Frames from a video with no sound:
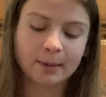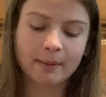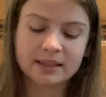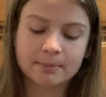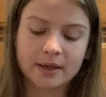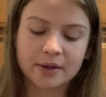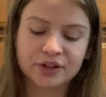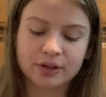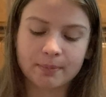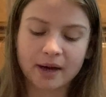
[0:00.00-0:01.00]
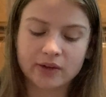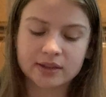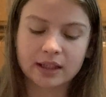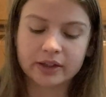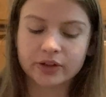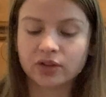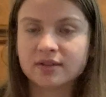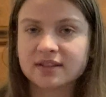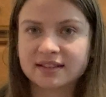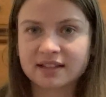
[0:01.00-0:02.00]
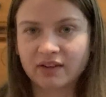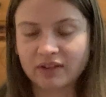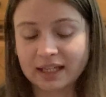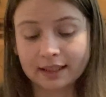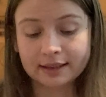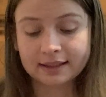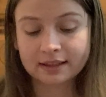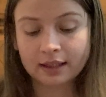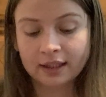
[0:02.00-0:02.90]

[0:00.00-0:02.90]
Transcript: makes marriage about adults instead of kids.